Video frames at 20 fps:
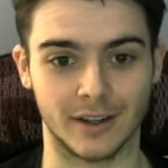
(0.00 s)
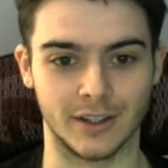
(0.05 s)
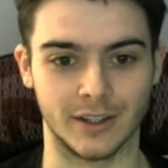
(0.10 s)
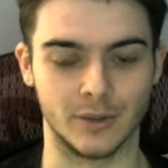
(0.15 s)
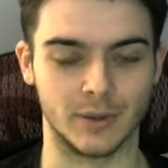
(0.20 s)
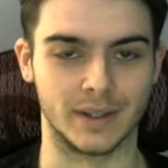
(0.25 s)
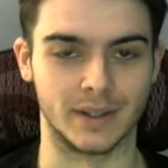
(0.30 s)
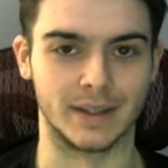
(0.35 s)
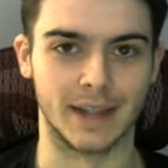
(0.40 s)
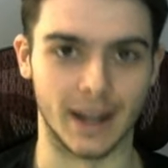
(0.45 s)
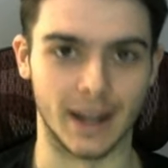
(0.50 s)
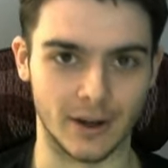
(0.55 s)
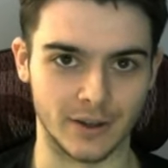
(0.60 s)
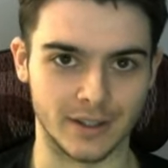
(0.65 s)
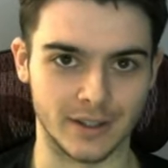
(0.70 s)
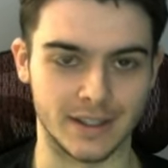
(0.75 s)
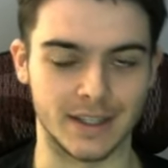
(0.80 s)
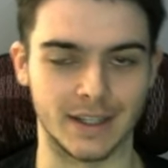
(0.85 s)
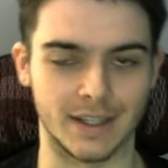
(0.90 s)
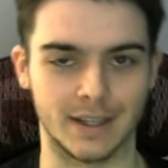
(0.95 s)
You would
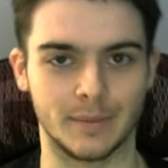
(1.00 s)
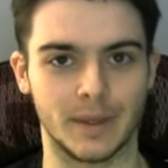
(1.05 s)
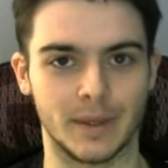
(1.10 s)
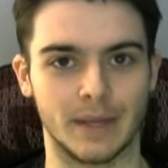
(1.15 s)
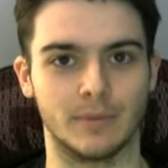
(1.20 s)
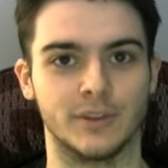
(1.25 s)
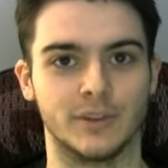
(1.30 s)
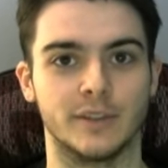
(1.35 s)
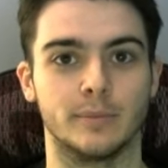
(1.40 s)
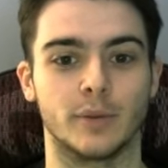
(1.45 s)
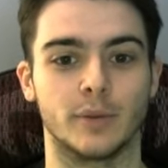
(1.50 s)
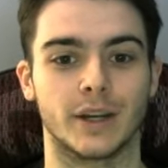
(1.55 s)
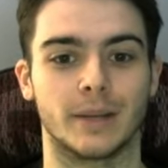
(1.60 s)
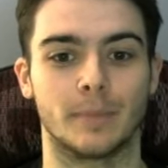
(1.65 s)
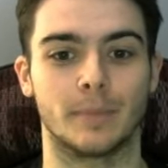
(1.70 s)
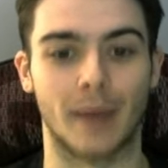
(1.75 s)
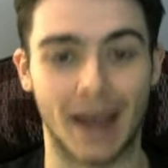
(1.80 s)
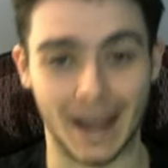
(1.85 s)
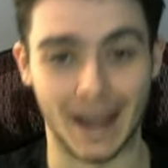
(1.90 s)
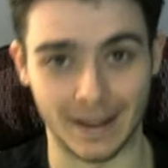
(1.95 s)
guaranteed be able to bring
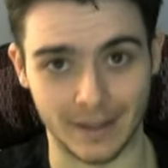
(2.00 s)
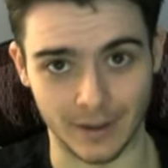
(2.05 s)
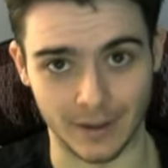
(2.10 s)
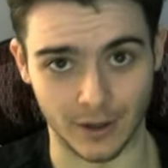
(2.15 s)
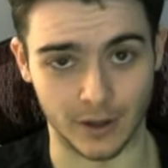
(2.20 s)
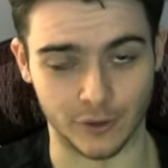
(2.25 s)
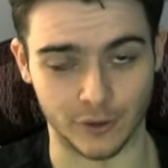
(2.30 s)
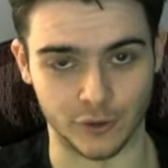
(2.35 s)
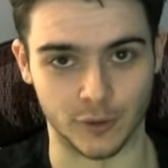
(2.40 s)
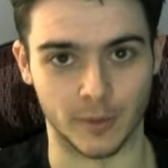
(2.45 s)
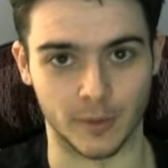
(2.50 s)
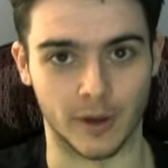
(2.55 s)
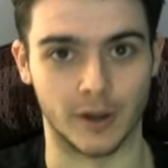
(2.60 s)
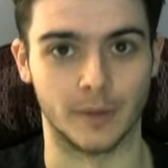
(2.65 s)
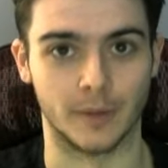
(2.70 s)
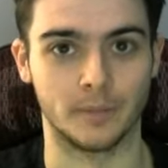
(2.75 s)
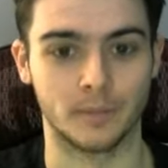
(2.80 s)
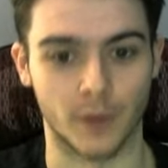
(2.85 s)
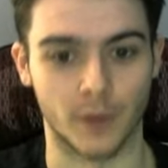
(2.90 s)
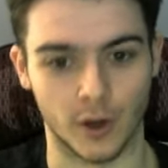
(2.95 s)
back the Ultra Ball
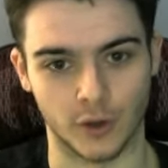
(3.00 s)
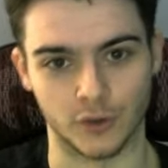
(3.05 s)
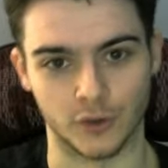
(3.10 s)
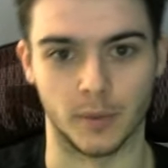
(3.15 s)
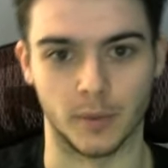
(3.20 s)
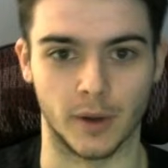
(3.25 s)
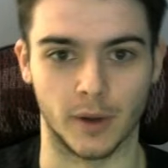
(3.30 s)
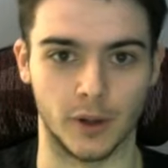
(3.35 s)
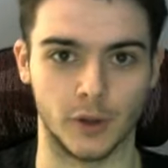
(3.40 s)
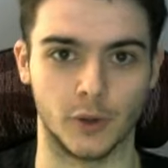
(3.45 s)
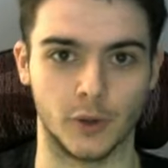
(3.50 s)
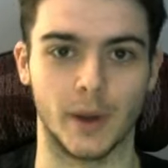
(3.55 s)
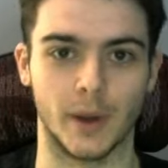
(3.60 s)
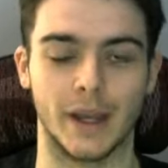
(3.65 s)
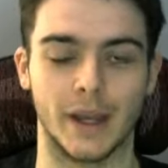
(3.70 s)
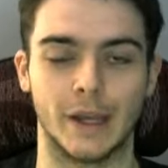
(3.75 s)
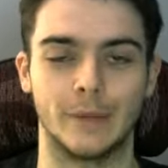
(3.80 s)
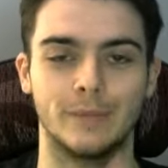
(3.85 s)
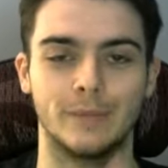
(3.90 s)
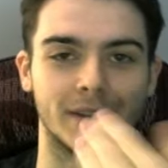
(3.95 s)
it
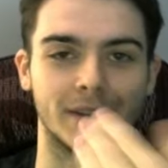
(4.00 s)
away,